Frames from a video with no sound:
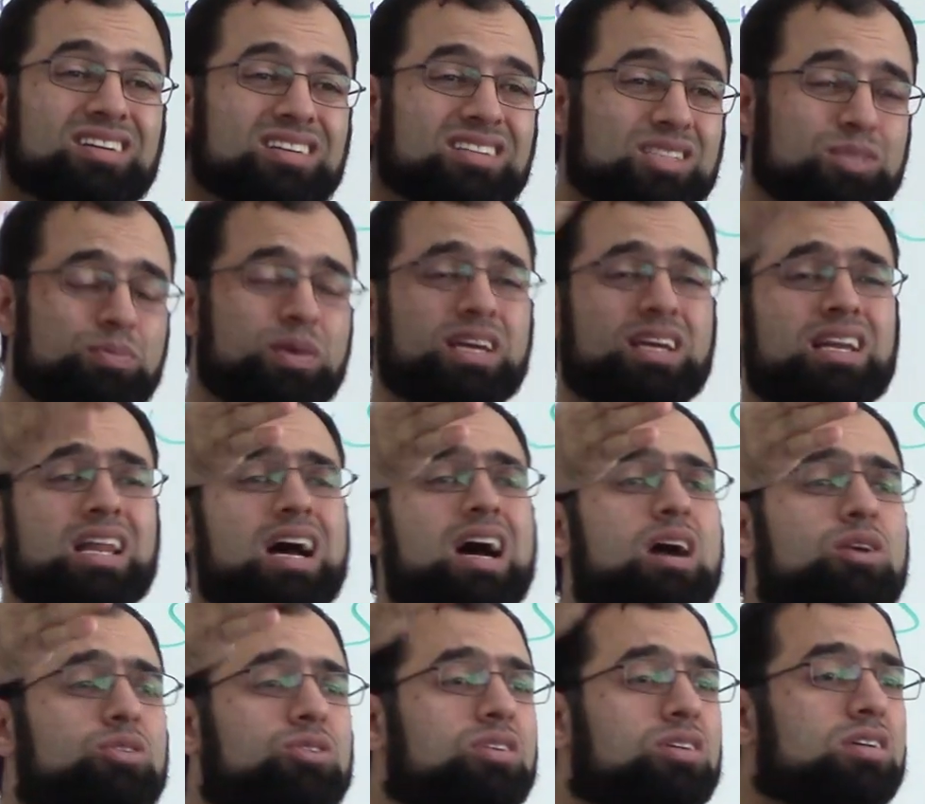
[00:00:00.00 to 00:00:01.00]
Speak
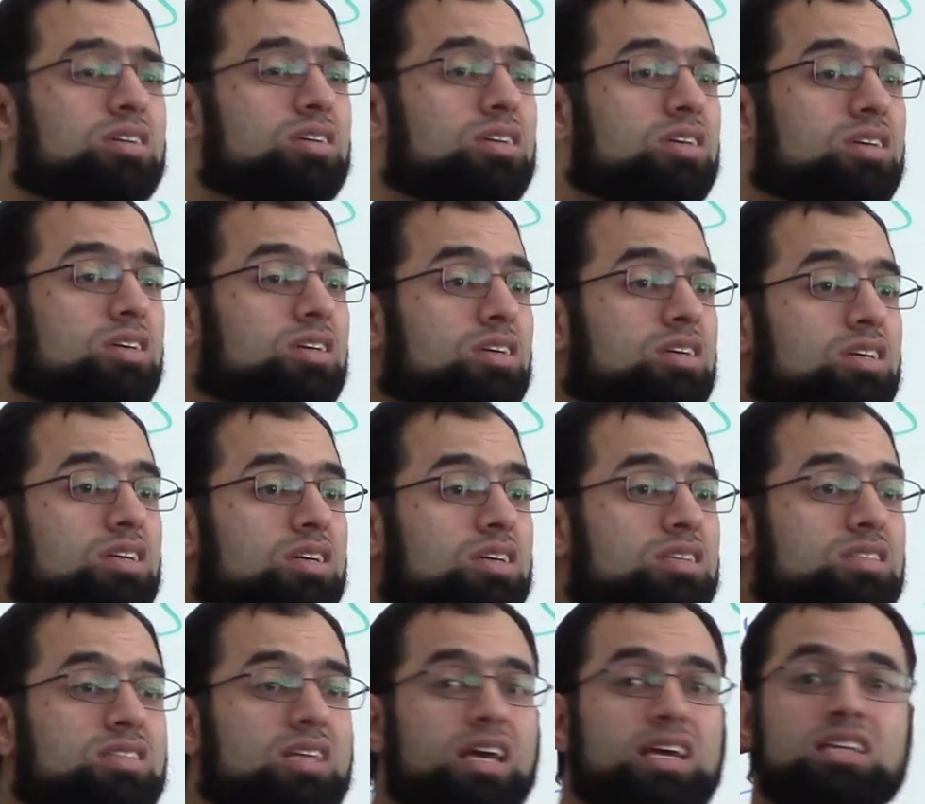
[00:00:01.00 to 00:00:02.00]
loud.
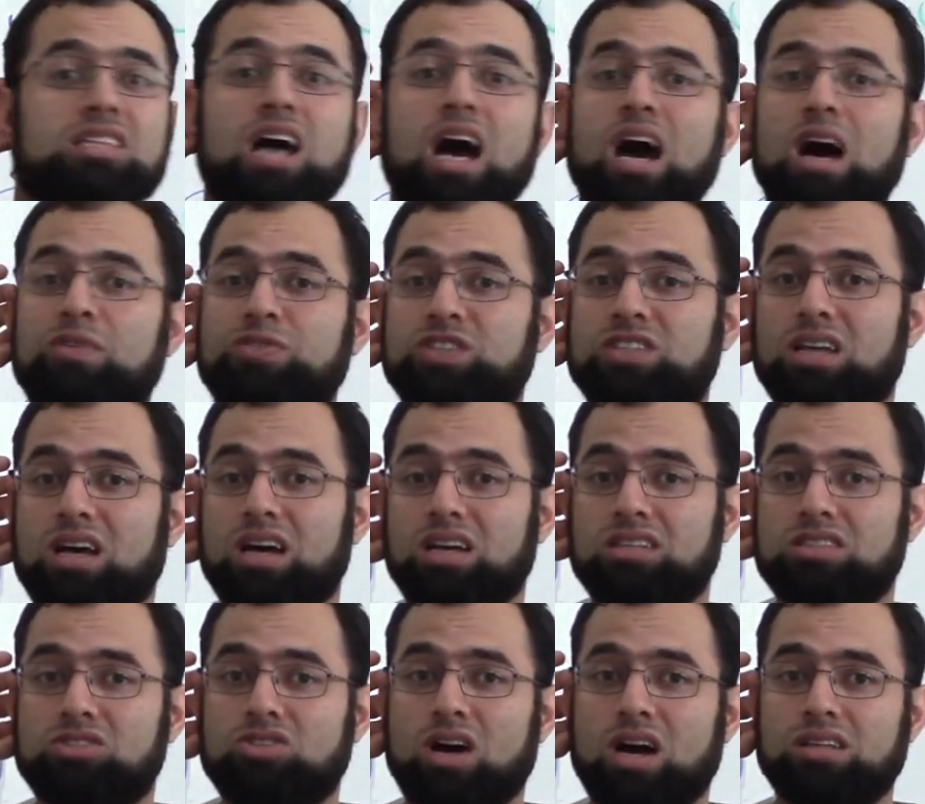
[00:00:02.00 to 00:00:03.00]
Sayyida Hafsa,
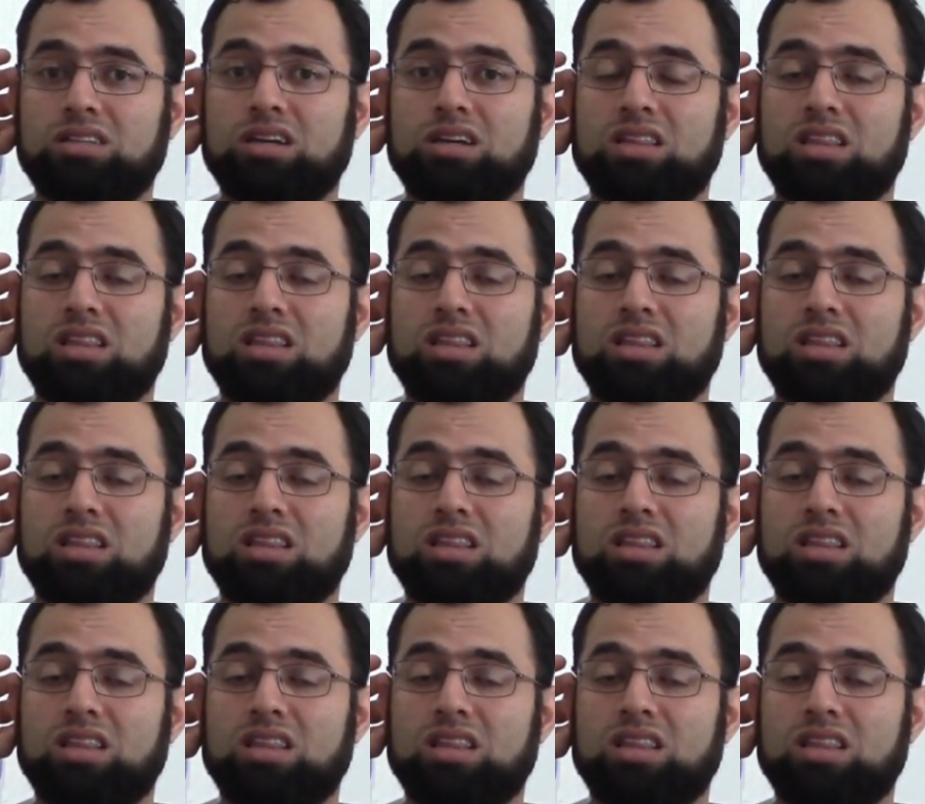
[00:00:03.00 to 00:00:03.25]
his daughter,